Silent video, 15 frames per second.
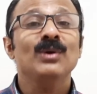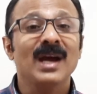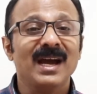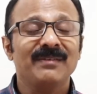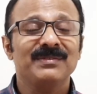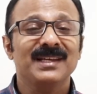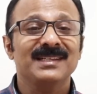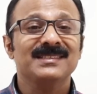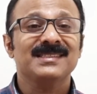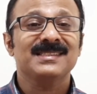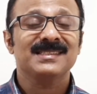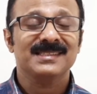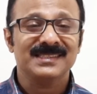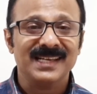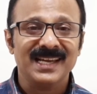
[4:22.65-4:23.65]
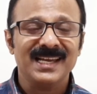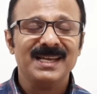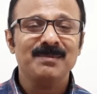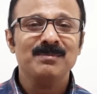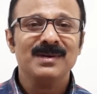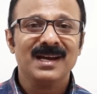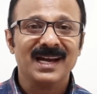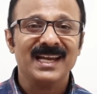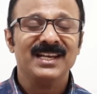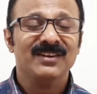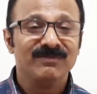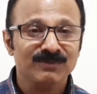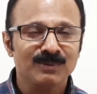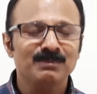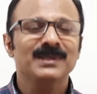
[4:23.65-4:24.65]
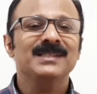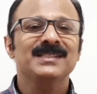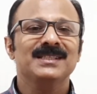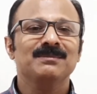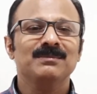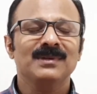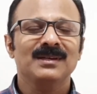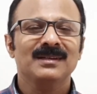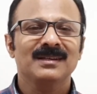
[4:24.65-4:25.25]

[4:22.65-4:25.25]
have that same kind of momentum?